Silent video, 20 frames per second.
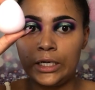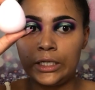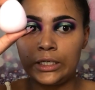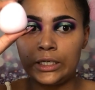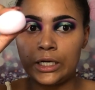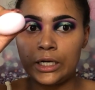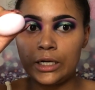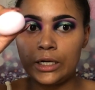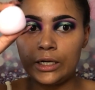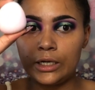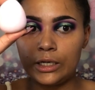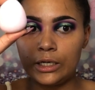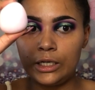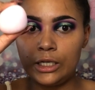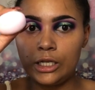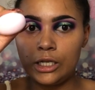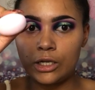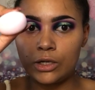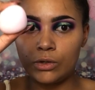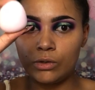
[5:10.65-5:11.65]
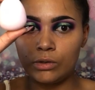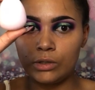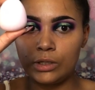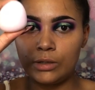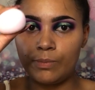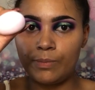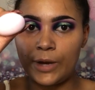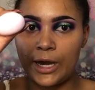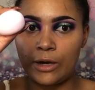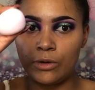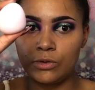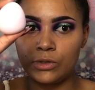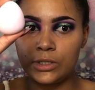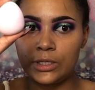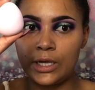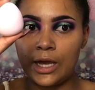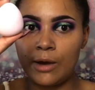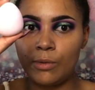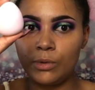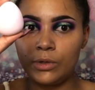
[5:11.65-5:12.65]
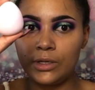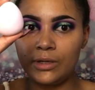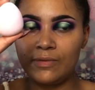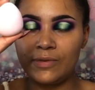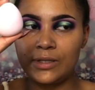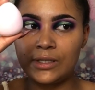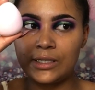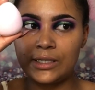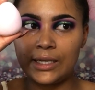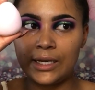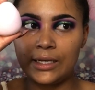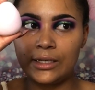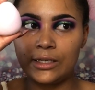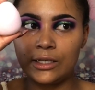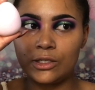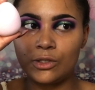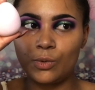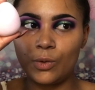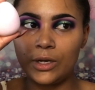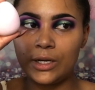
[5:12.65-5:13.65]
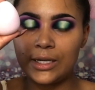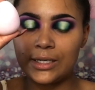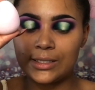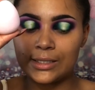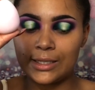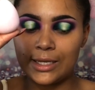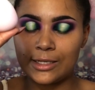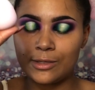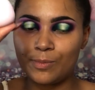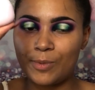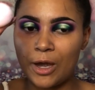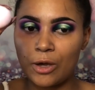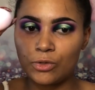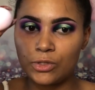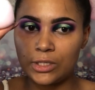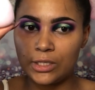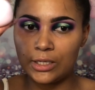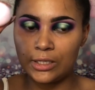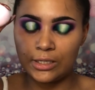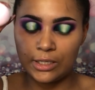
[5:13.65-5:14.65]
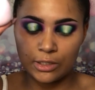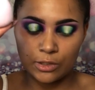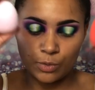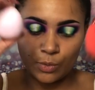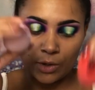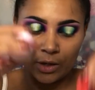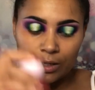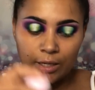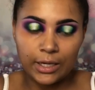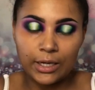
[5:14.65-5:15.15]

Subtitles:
They're equally bouncy. I would even say this one is less bouncy than this one